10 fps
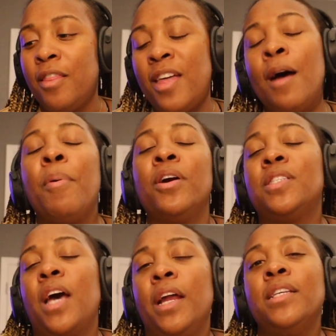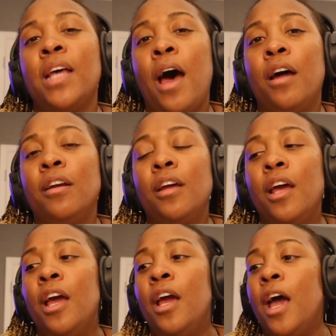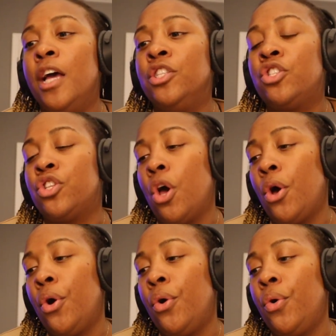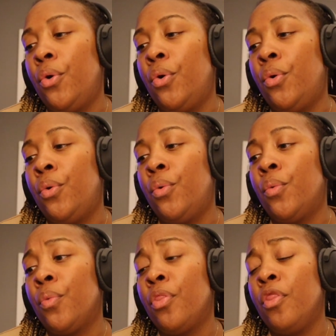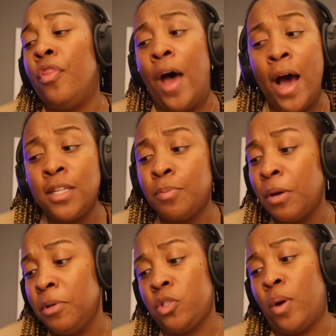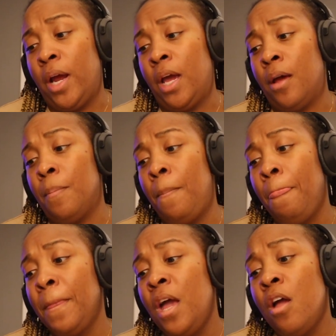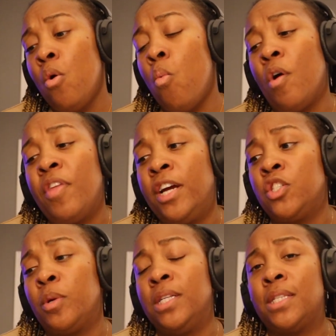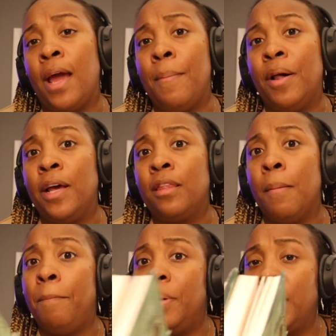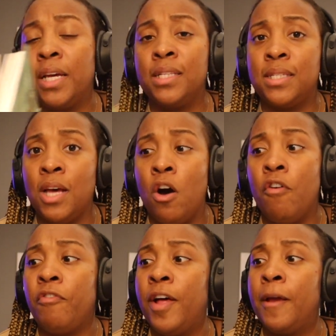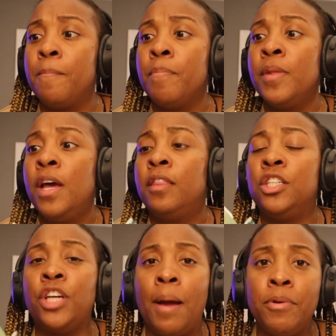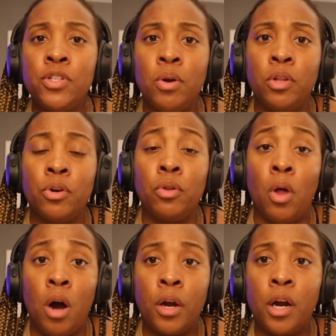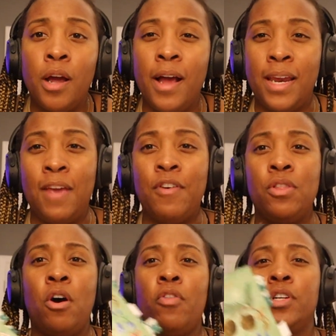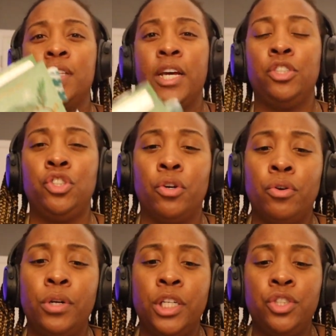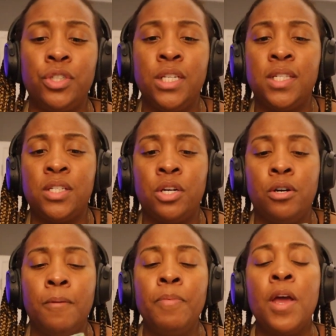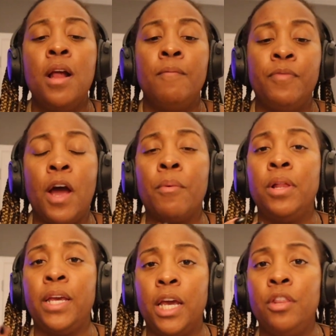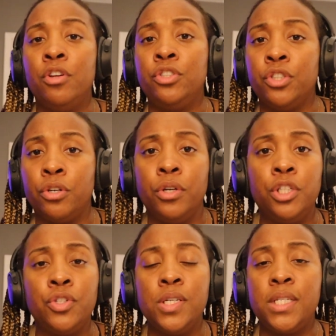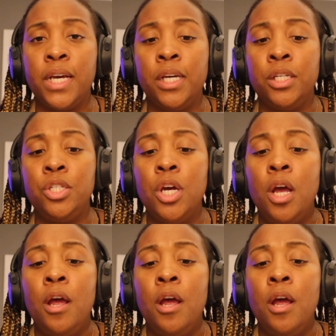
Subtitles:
that part's kind of sad. And so that's pretty much where I am. One thing I just want to say about like the book itself, like the chapters are a little longer, and even though there's like journal entries still, Now we're like in the journal entry stage.